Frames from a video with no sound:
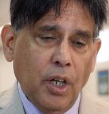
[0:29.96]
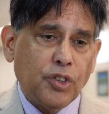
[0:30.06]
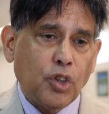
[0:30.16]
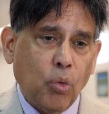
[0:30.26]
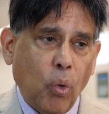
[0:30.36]

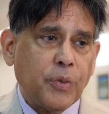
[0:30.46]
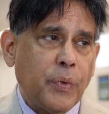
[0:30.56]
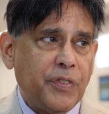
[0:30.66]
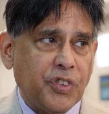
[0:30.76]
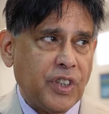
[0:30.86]
So what
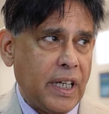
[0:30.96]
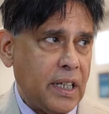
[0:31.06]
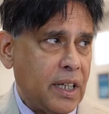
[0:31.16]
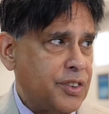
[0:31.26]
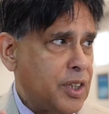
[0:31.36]
we've
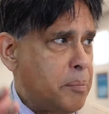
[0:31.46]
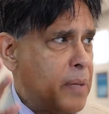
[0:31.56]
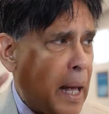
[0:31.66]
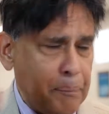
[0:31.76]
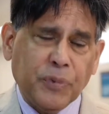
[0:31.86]
said are some
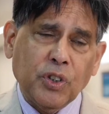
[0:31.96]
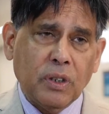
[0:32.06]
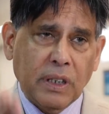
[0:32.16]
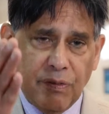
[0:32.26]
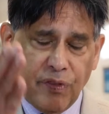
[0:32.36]

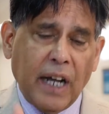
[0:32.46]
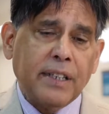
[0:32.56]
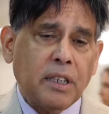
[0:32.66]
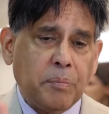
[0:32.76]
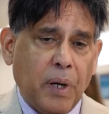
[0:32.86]
absolutely
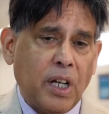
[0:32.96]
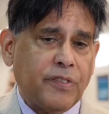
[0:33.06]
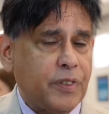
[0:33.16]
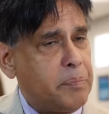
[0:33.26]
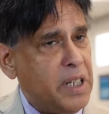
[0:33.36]
vital part
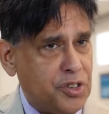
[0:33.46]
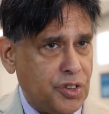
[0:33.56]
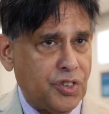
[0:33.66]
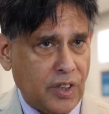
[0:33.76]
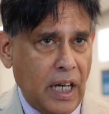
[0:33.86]
of a
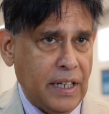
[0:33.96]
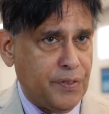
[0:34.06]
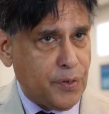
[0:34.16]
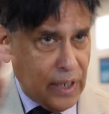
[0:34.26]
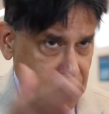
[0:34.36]
patient's
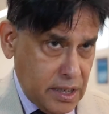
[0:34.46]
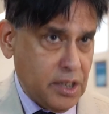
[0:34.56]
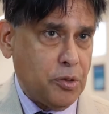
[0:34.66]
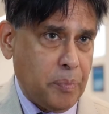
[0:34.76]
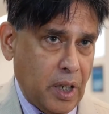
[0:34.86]
life
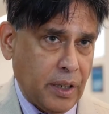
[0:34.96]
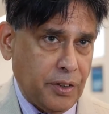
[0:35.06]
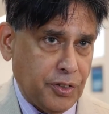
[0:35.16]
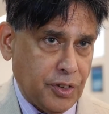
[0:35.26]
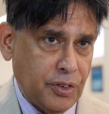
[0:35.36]
related to
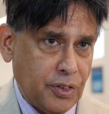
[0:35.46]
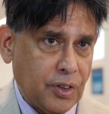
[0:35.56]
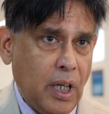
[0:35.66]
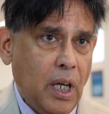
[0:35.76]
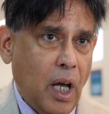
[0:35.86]
Parkinson's
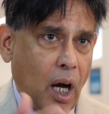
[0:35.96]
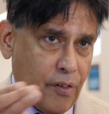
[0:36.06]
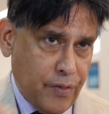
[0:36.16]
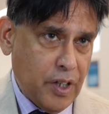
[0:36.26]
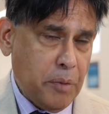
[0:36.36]
are
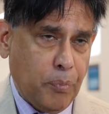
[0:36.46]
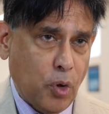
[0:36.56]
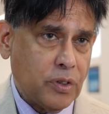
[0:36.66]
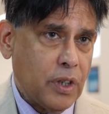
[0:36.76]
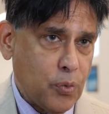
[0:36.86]
very
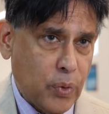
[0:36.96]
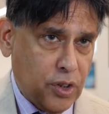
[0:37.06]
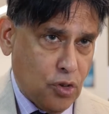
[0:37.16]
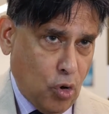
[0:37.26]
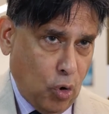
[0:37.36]
important, and we
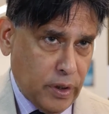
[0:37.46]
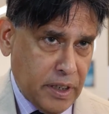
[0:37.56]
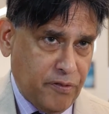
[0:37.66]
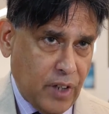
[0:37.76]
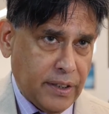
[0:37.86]
called
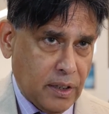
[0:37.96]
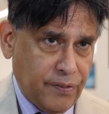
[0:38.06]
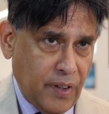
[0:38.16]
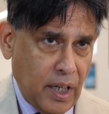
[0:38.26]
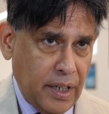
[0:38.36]
it vital
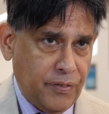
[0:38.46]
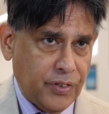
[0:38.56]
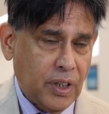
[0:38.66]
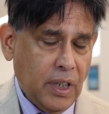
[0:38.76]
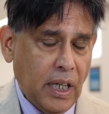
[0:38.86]
fives.